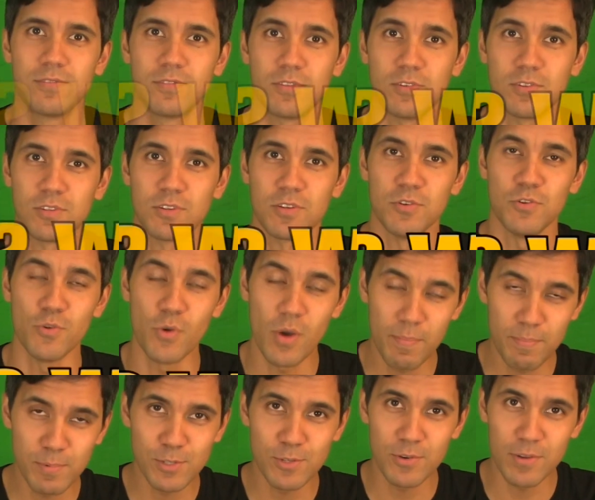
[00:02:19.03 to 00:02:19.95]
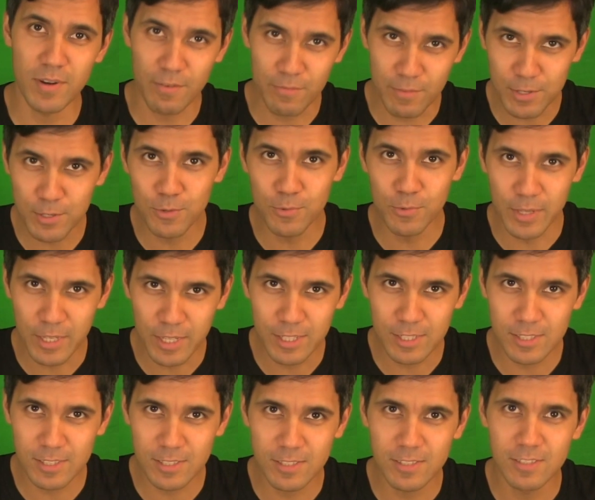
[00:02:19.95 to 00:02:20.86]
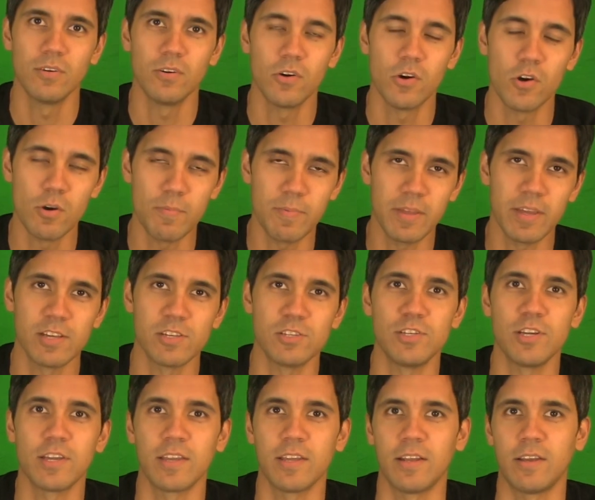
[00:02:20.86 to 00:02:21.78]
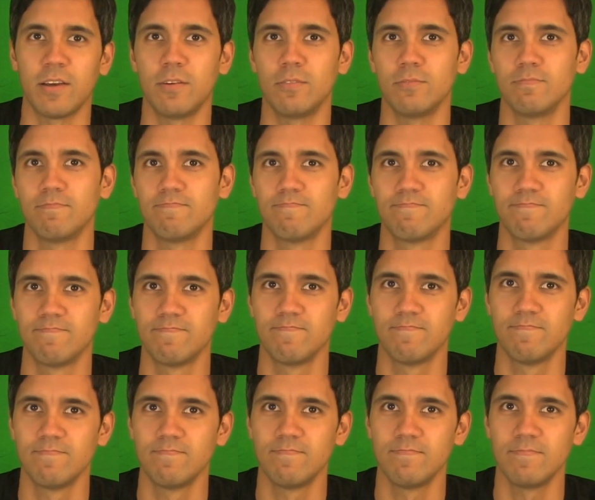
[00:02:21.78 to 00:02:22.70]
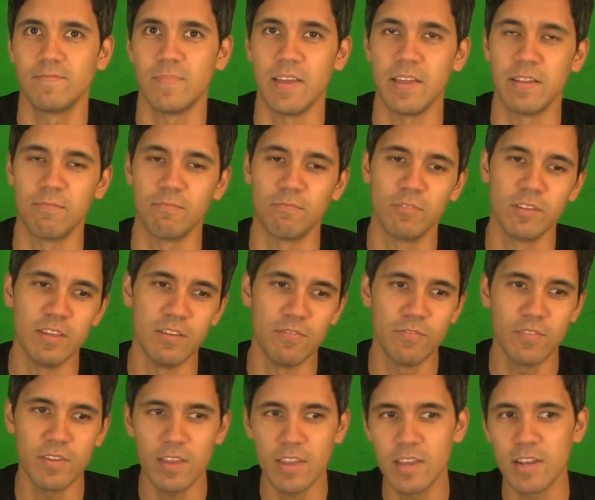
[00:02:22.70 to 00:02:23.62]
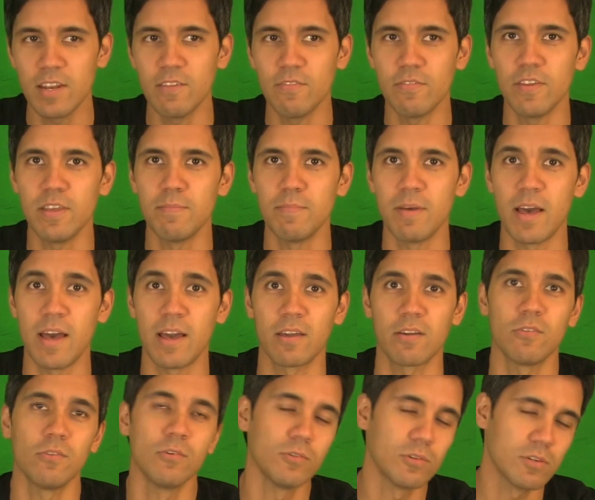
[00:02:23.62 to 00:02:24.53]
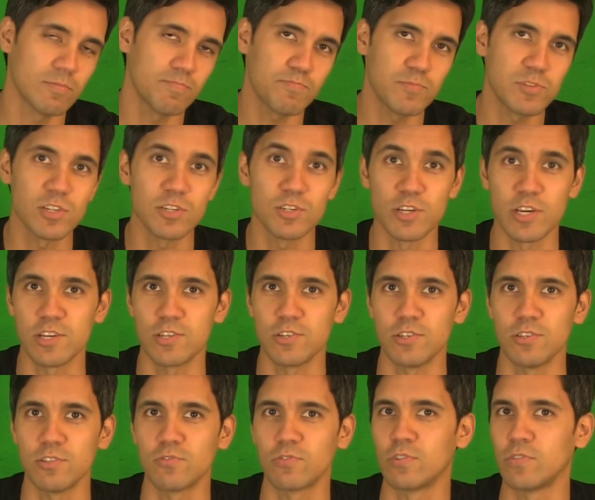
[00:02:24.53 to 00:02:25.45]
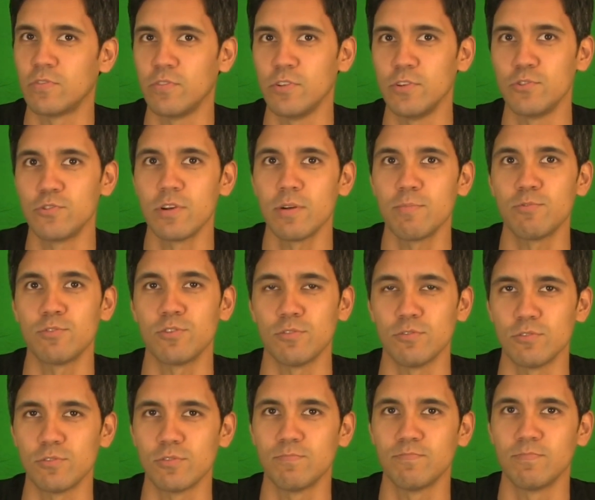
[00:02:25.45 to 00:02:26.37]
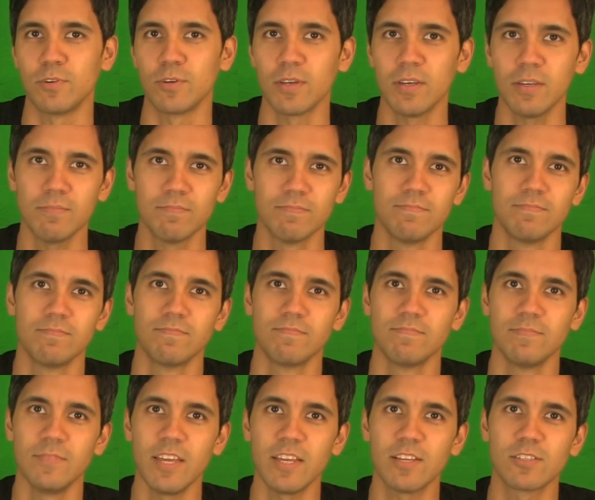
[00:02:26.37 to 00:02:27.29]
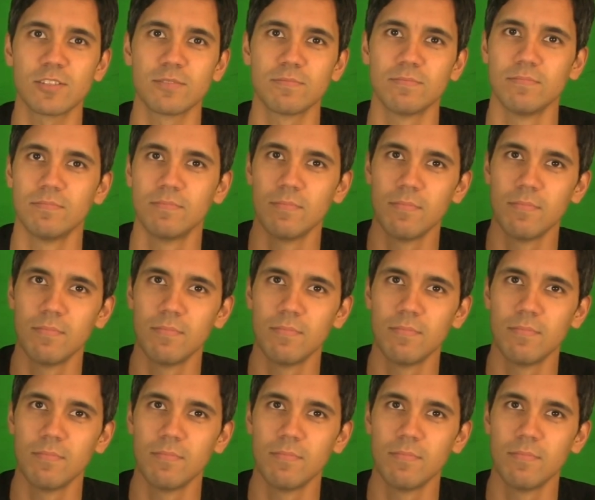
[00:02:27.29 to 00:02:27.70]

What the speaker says: There's a new episode every 2 weeks. Hope you guys check it out and leave any feedback or suggestions for future episodes. Okay? Thanks.